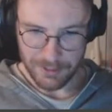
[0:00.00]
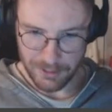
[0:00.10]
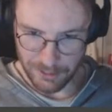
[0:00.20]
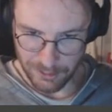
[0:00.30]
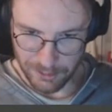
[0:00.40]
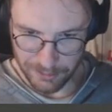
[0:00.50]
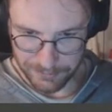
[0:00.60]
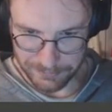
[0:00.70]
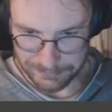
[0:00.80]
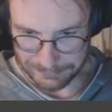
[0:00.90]
So
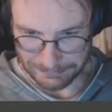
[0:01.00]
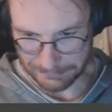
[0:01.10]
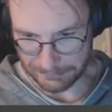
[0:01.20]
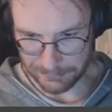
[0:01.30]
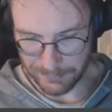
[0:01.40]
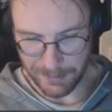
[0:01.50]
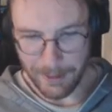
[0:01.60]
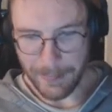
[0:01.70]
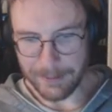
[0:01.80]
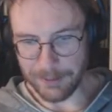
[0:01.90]

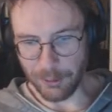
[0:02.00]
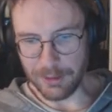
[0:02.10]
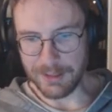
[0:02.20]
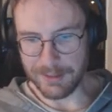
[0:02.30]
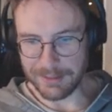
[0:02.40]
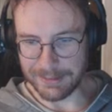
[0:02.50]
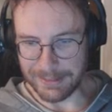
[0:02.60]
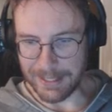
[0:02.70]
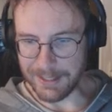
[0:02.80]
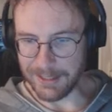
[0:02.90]
the only thing that
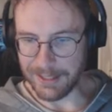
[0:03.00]
I,